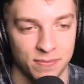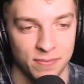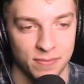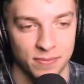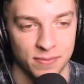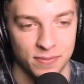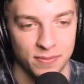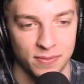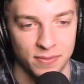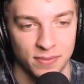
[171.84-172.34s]

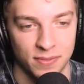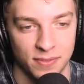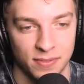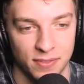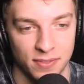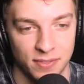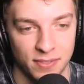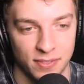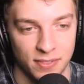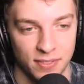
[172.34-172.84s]

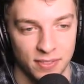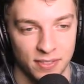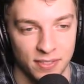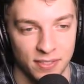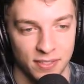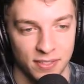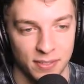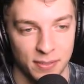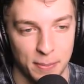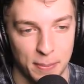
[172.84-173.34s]

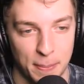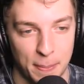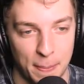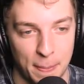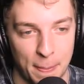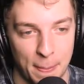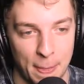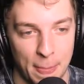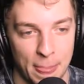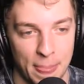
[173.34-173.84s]

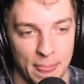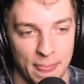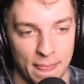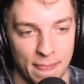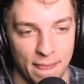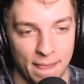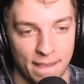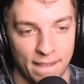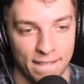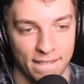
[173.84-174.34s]

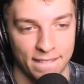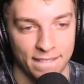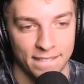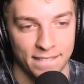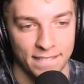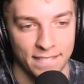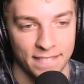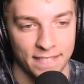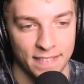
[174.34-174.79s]
Nothing is said.